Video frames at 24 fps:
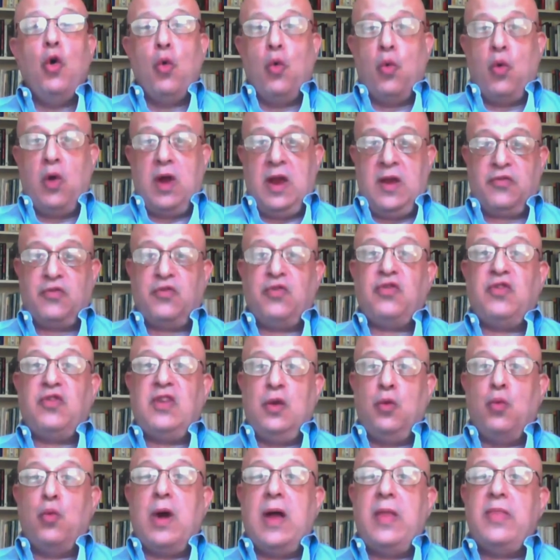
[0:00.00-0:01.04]
if and
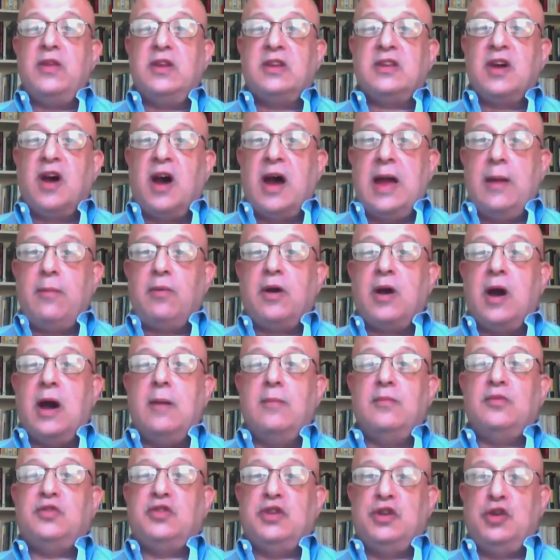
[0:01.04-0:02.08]
when the time
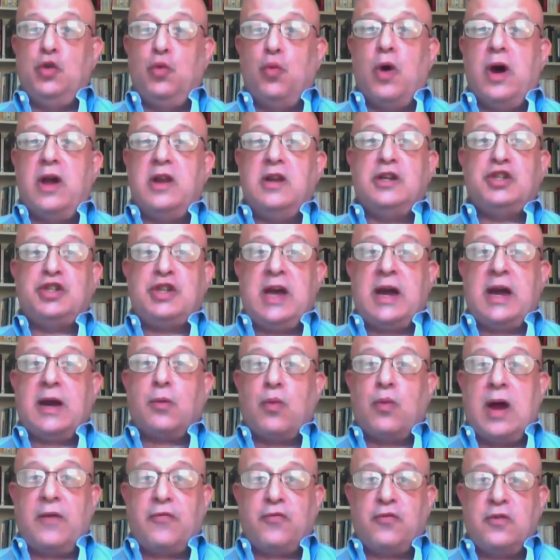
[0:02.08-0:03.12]
comes and you want to check
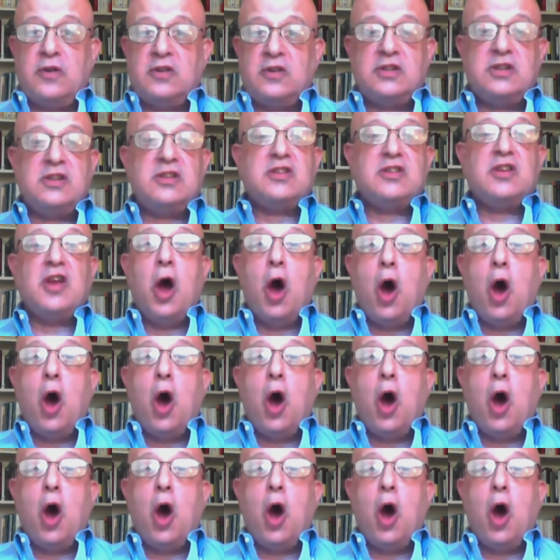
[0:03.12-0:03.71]
references,